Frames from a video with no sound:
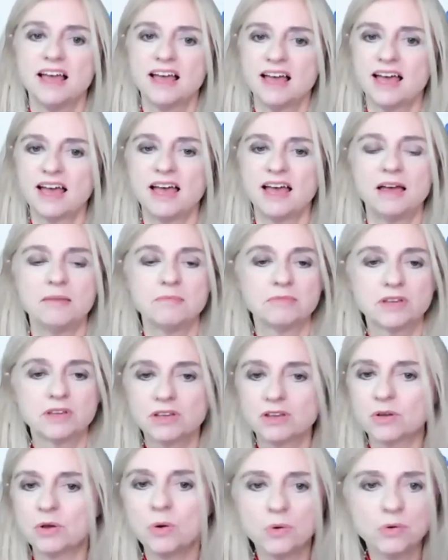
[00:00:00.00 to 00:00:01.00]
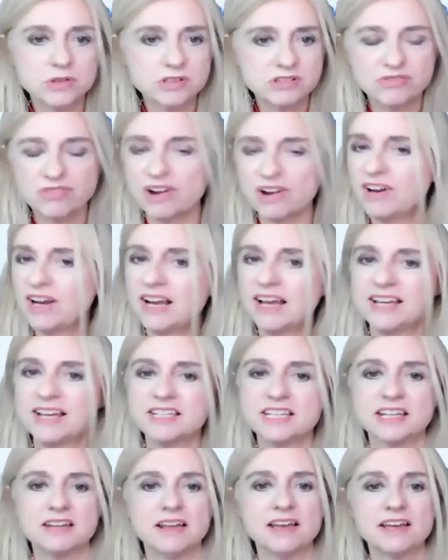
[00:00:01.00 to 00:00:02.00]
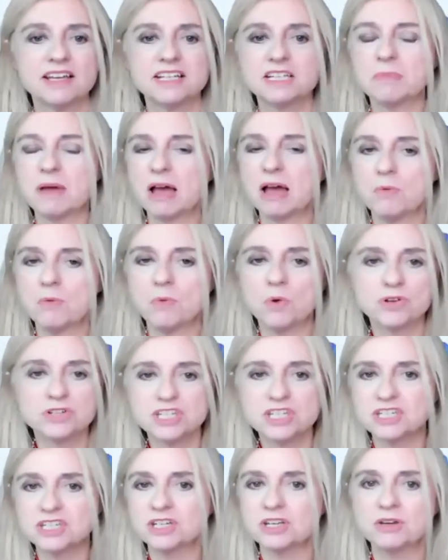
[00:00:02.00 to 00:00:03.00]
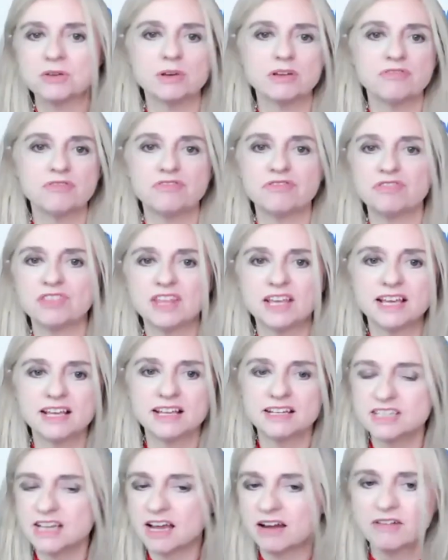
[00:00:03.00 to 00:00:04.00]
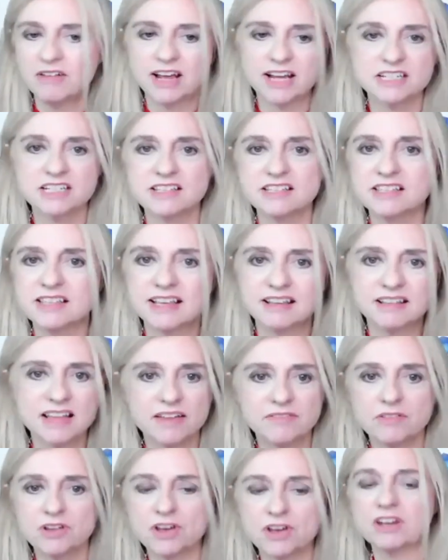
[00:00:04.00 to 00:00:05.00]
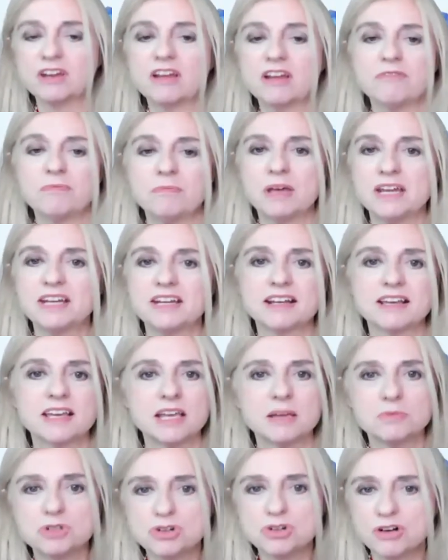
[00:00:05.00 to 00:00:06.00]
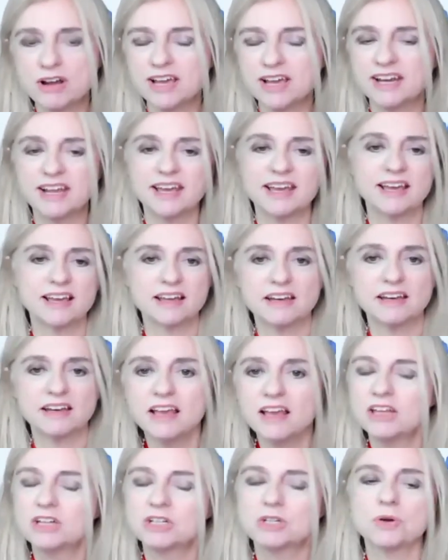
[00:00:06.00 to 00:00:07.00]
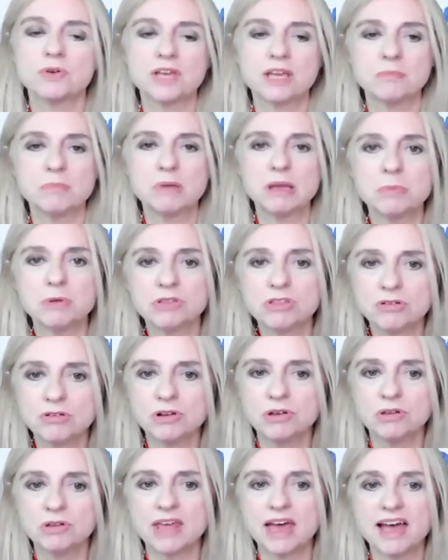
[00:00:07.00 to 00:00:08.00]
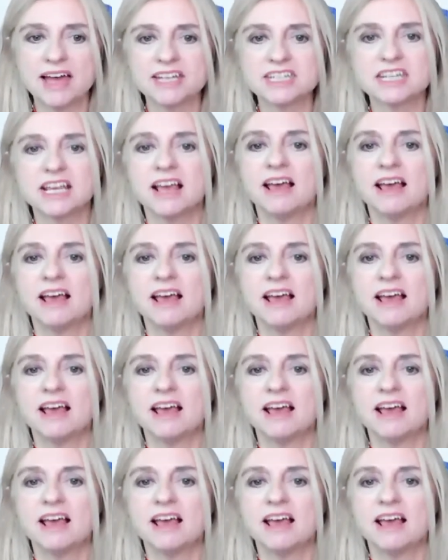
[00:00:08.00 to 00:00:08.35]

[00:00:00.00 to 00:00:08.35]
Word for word: um, calls very late at night about what to do if the directors think they haven't got enough money to keep trading and talking people through that,